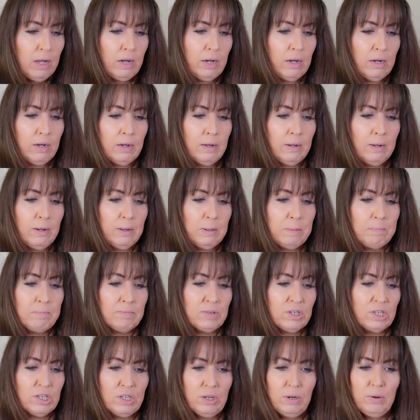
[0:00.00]

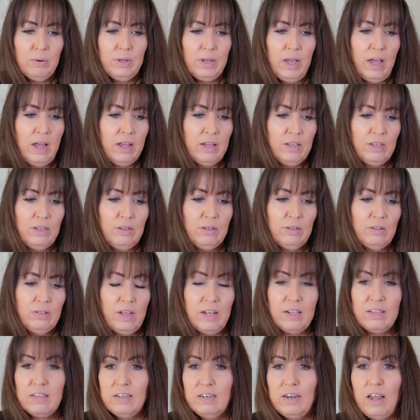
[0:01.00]
So yeah,
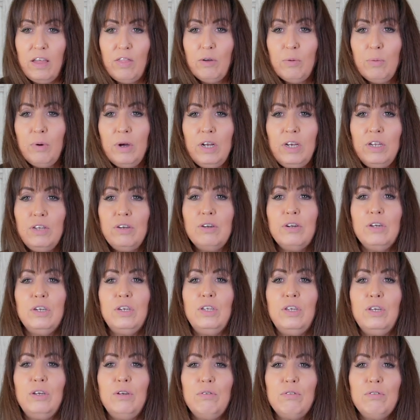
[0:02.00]
that's another one you
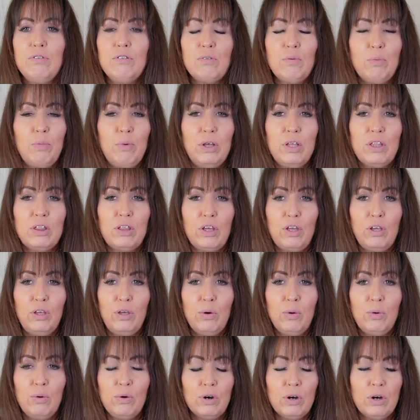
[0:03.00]
could use with
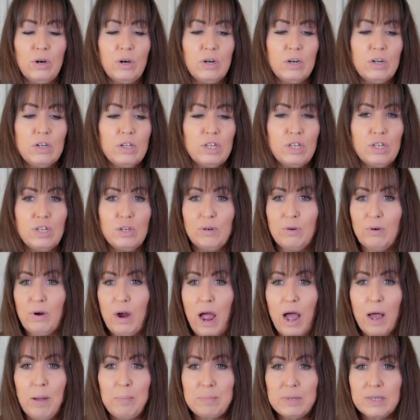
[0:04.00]
your
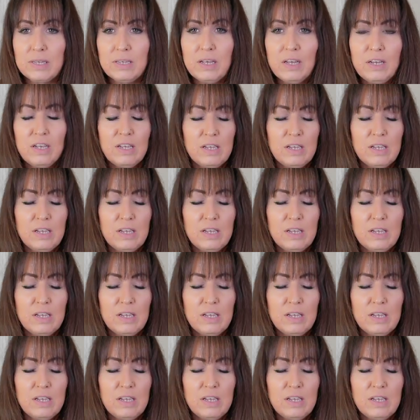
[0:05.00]
scraps.